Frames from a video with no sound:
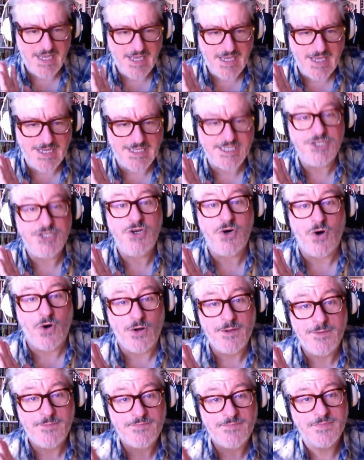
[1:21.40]
It's not.
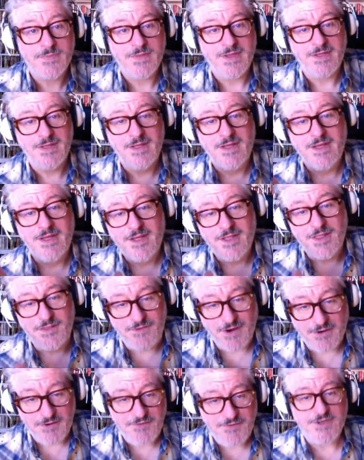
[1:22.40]
The
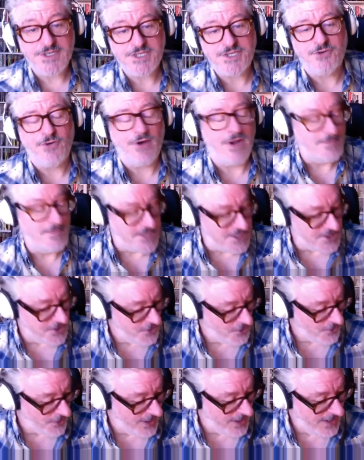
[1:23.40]
very first crime
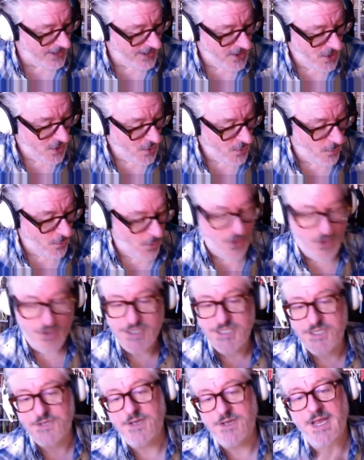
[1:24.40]
story
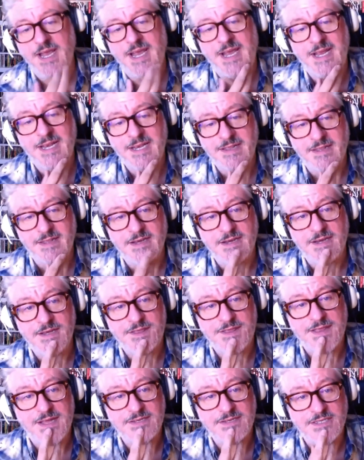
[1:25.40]
was in the
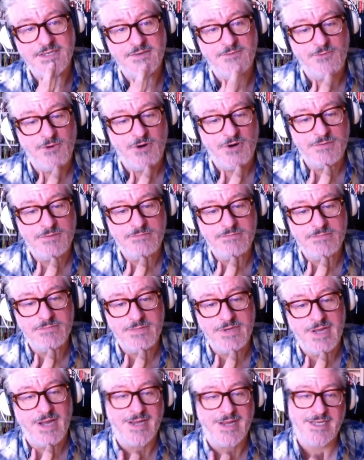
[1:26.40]
1001
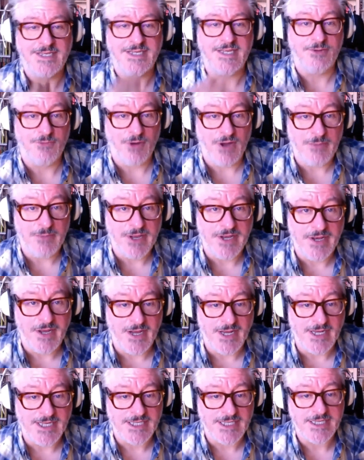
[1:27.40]
Nights, the Arabian
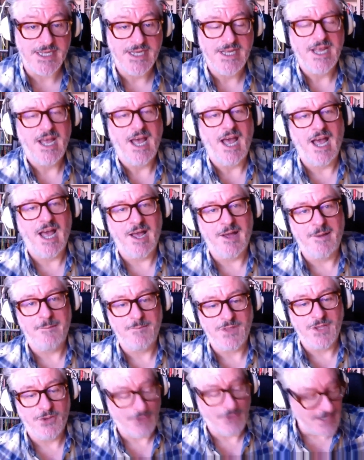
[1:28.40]
Nights,
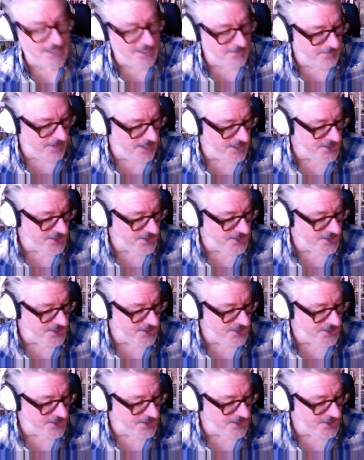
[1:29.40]
narrated by